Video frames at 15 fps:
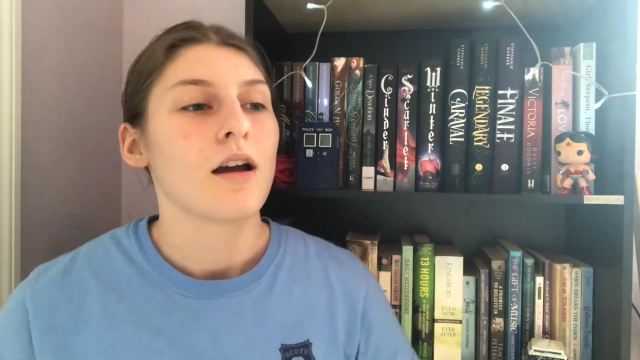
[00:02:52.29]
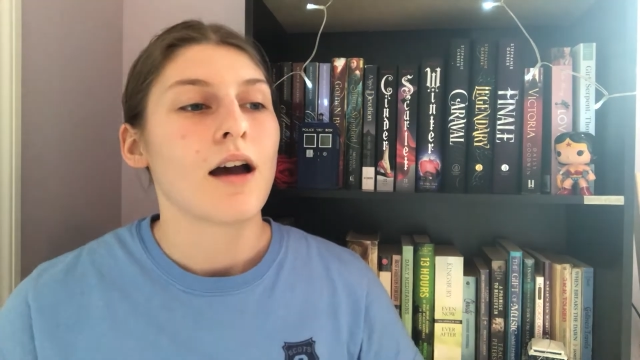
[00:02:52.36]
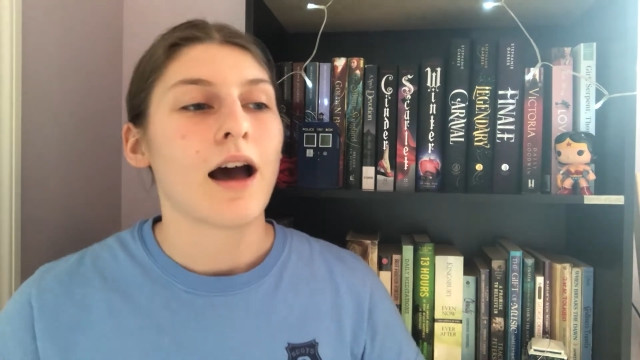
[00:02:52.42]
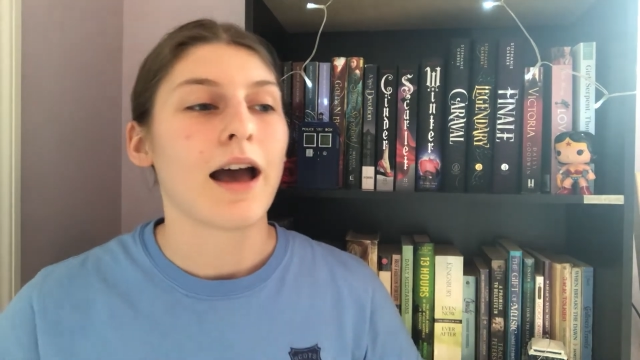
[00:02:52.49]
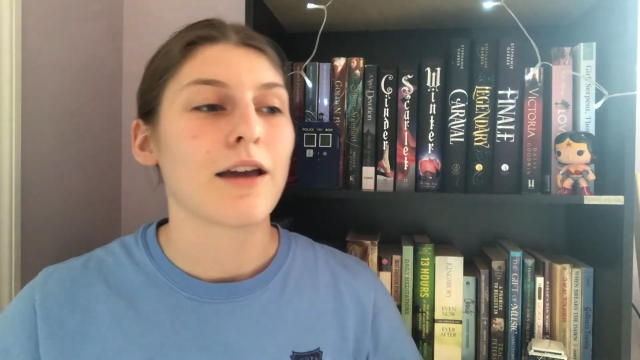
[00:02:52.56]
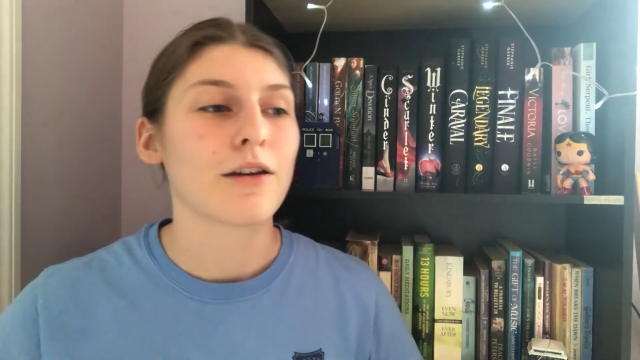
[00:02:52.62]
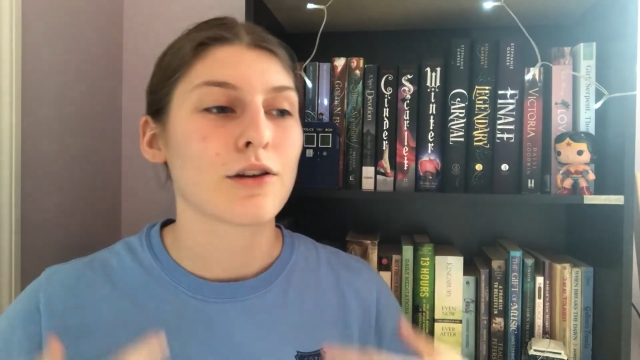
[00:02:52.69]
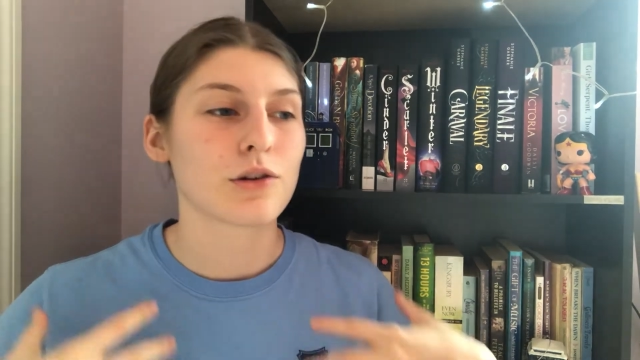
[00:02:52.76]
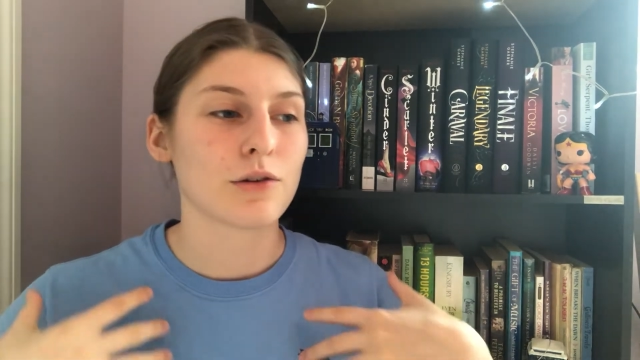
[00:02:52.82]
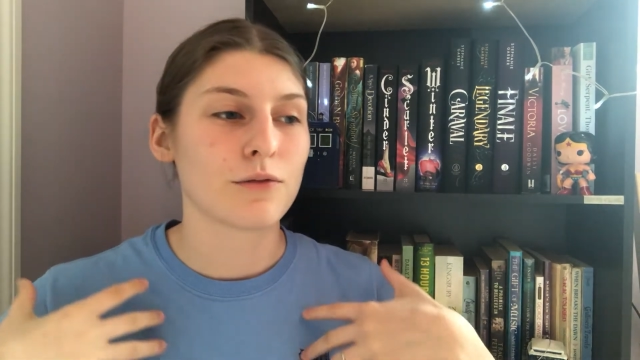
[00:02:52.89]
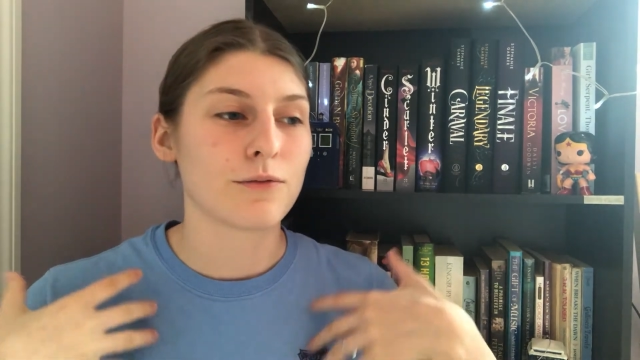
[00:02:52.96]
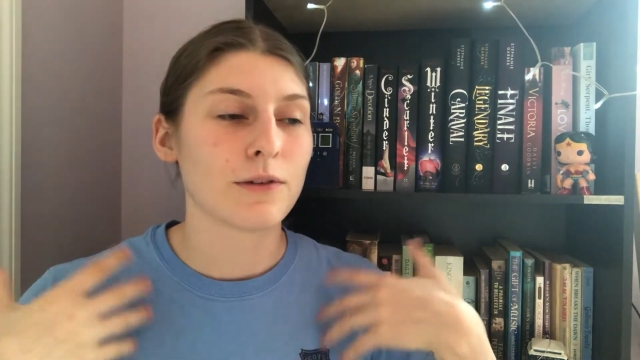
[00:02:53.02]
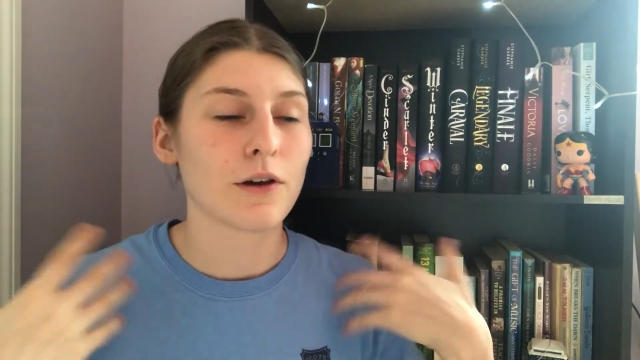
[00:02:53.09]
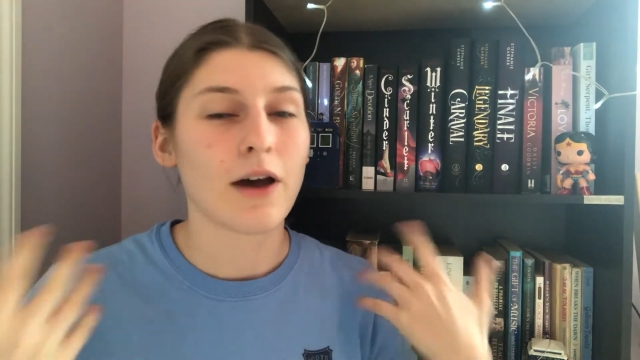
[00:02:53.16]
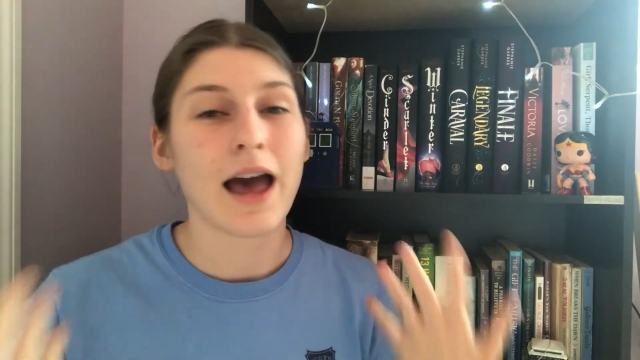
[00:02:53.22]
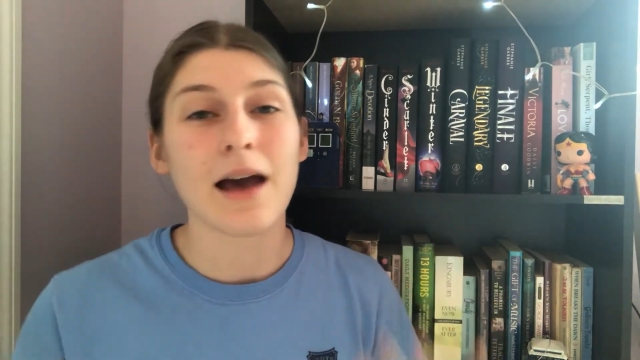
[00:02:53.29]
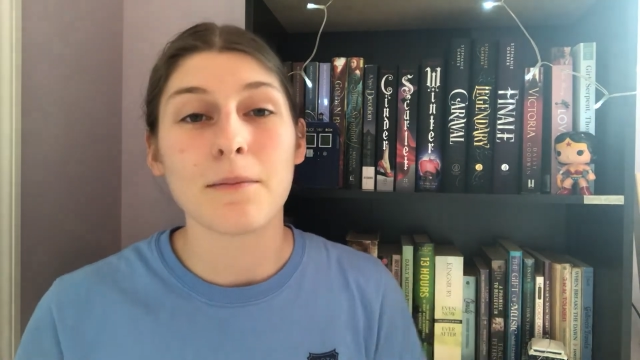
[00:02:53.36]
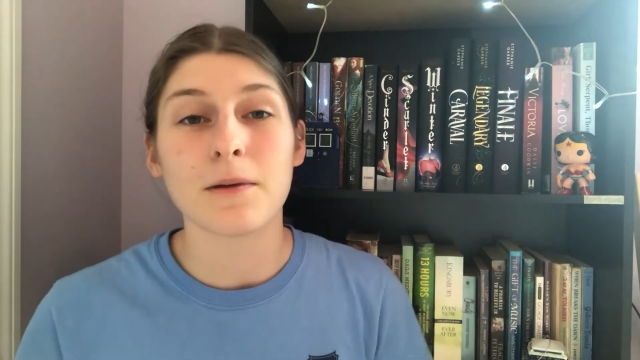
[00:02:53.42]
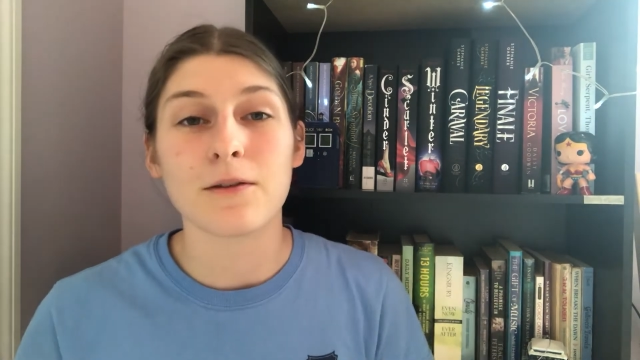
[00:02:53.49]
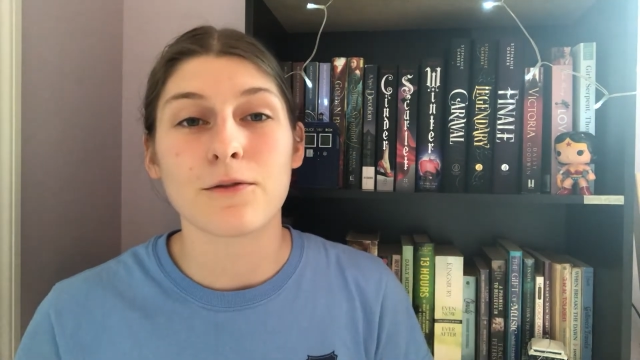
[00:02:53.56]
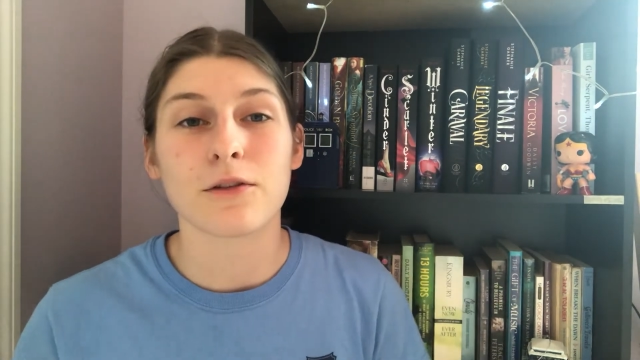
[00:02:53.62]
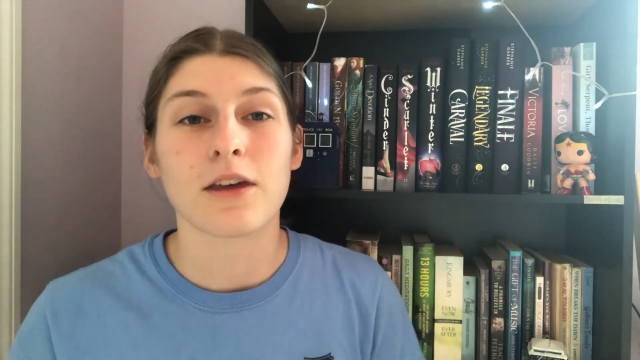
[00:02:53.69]
I could feel
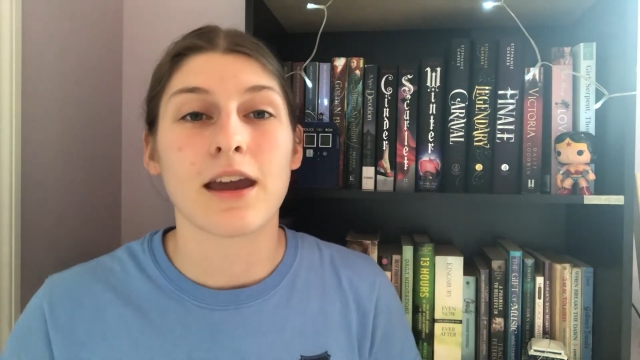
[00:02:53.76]
happy for the